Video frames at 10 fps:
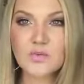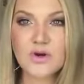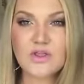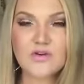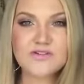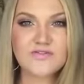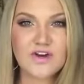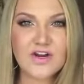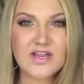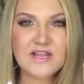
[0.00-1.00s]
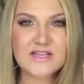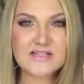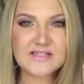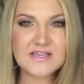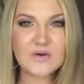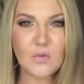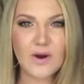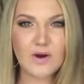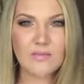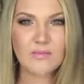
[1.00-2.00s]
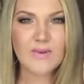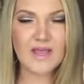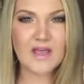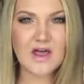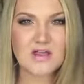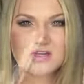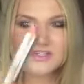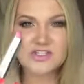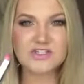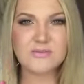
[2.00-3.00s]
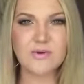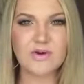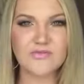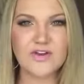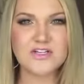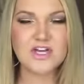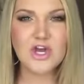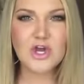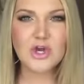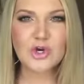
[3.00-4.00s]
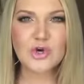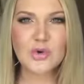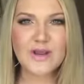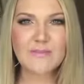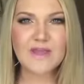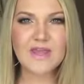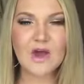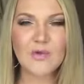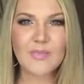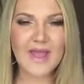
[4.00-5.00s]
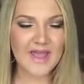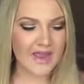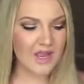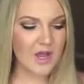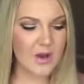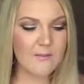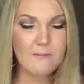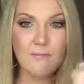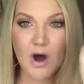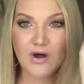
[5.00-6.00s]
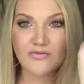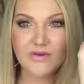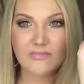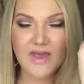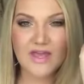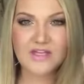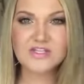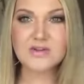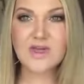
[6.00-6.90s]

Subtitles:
one of those very easy wearable pink colors. It's just the perfect creamy, opaque, mauve-y pink. So